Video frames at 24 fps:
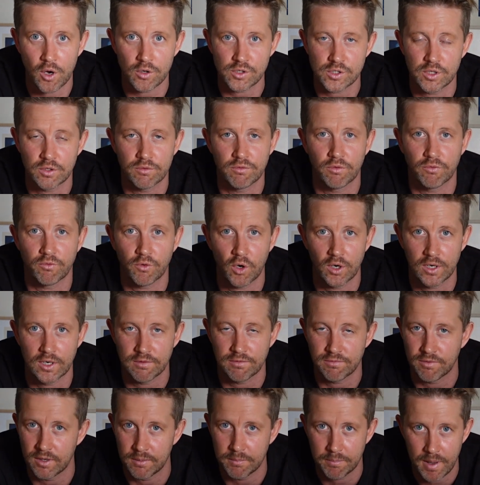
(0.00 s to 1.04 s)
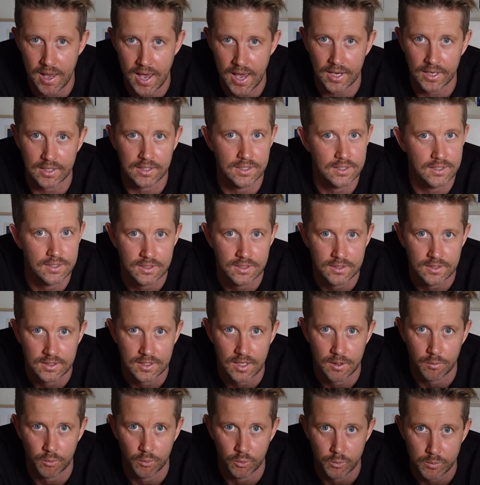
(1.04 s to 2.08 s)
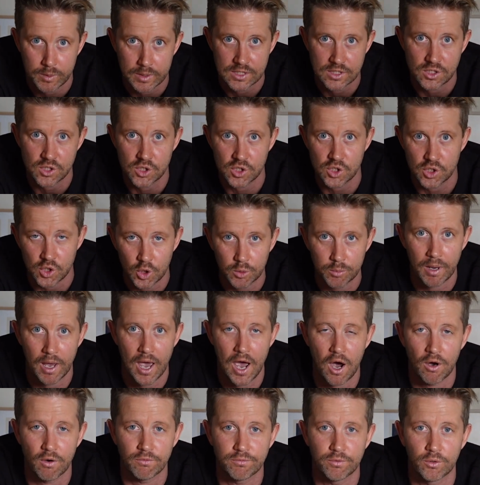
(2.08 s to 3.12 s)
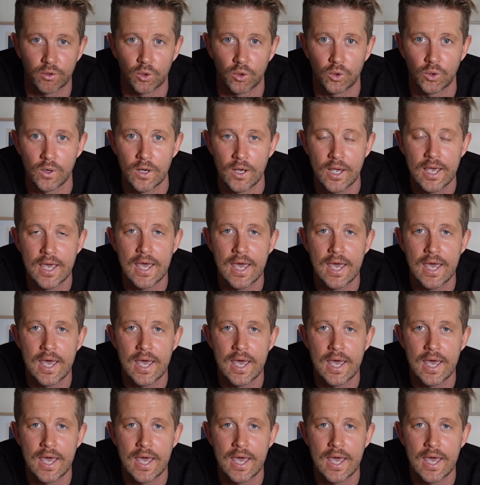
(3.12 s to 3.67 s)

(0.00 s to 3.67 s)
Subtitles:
So if you've got any feedback, that would be super helpful.